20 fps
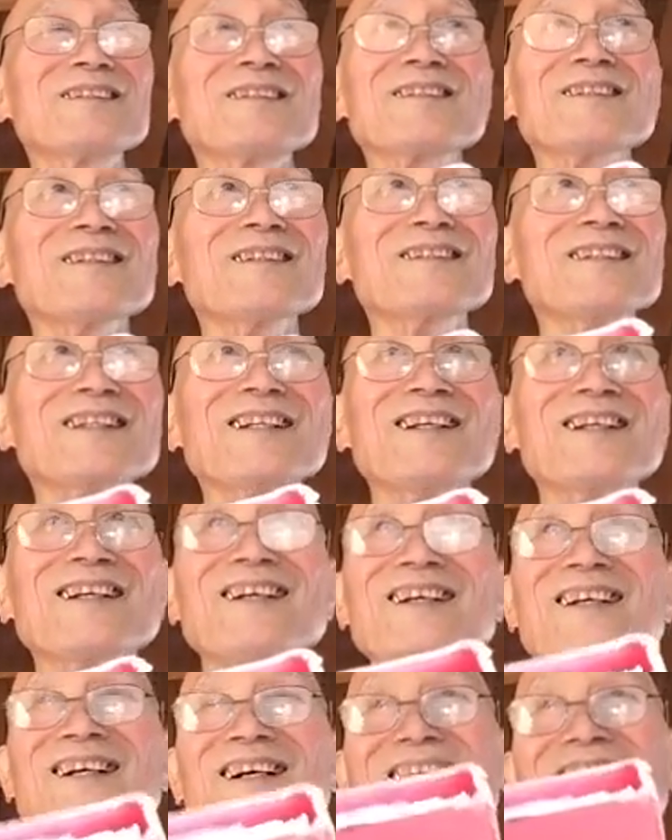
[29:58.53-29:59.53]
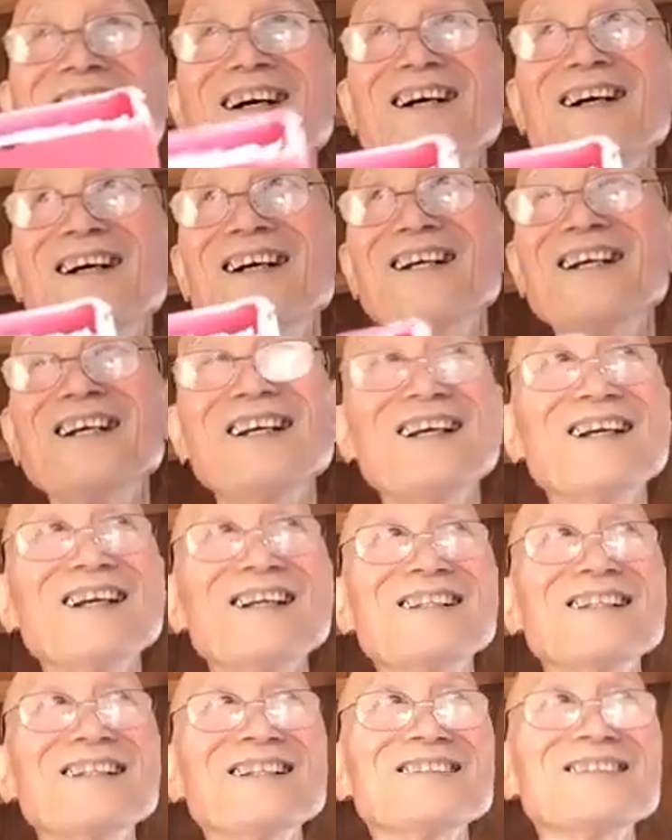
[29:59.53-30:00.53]
nothing. It
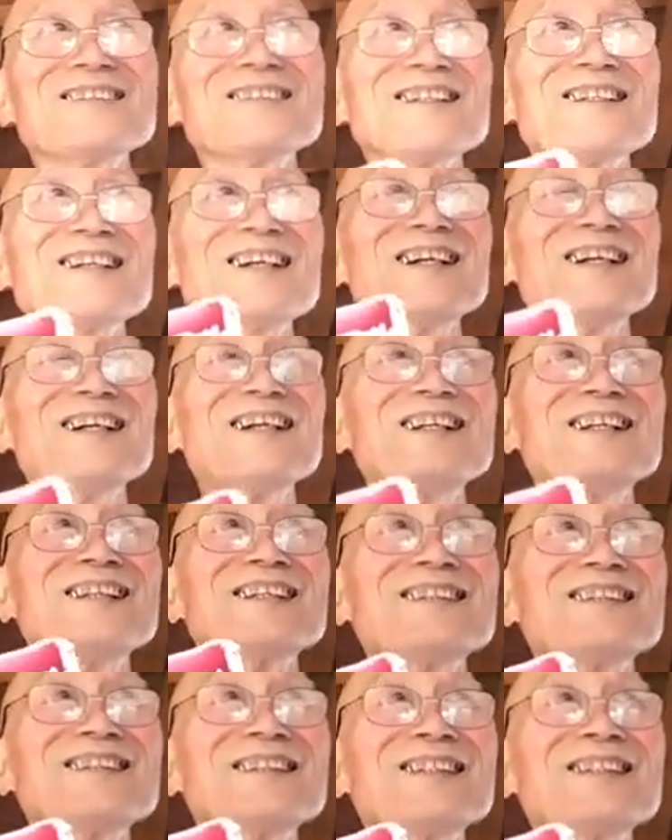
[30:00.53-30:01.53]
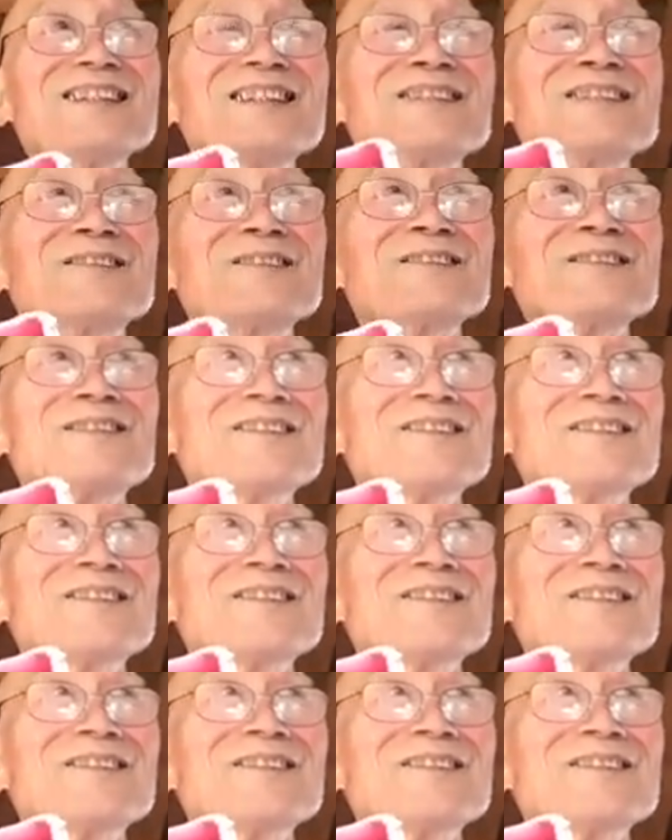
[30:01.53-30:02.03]
doesn't need to